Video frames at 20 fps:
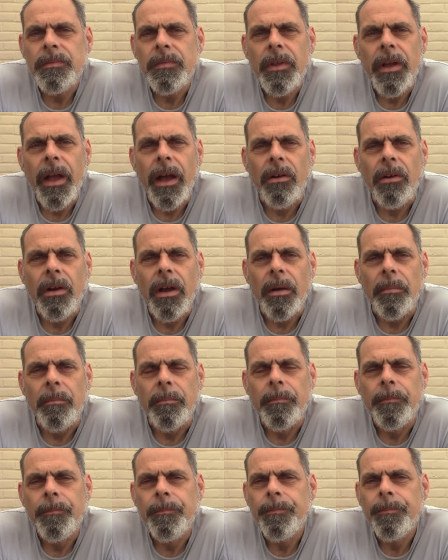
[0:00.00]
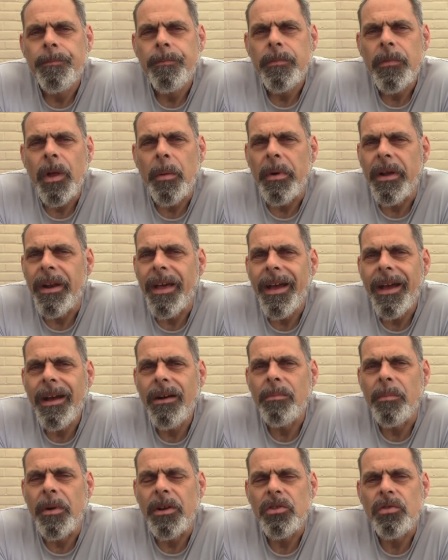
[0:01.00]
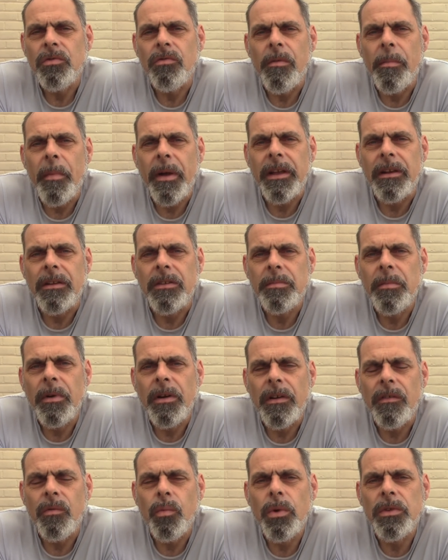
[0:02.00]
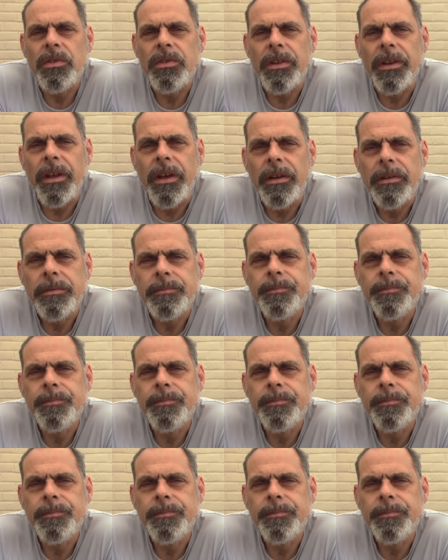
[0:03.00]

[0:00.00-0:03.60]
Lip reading: outcome, no matter how much the Remainers might have wanted it.